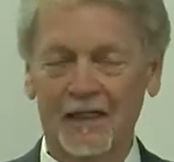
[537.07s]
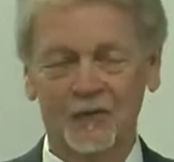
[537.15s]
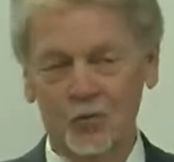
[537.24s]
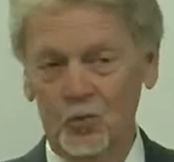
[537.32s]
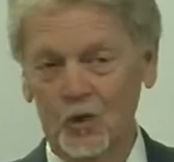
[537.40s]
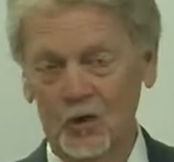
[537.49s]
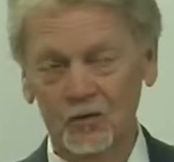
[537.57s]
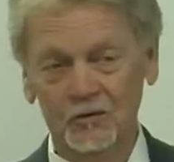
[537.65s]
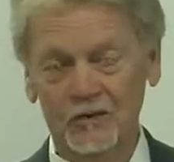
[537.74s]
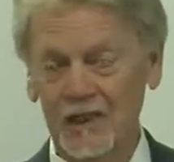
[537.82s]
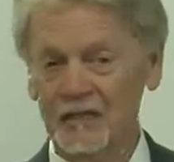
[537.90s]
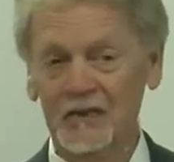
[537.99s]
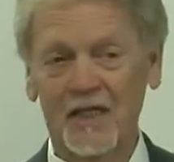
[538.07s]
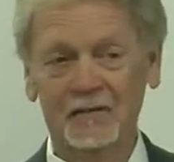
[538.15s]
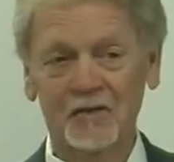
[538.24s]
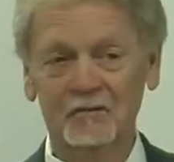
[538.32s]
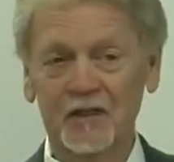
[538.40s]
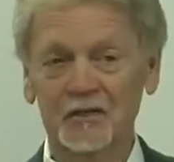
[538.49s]
And the world doesn't
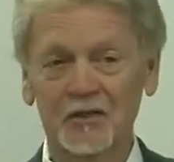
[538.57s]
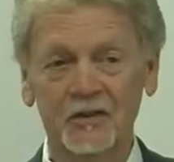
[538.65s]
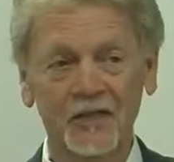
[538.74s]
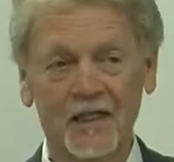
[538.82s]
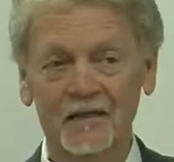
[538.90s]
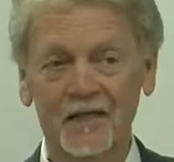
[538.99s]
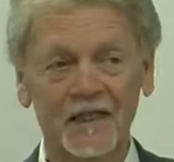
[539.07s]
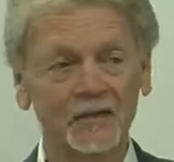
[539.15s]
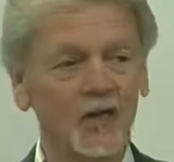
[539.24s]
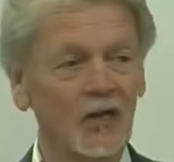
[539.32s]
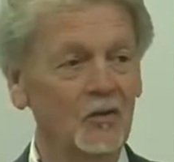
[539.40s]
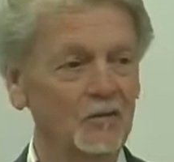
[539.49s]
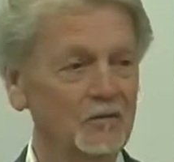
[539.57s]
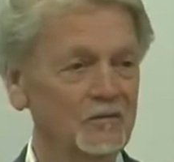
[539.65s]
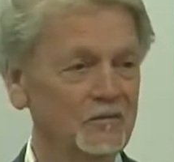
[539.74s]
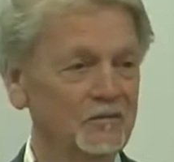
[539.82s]
have the vision, and they don't.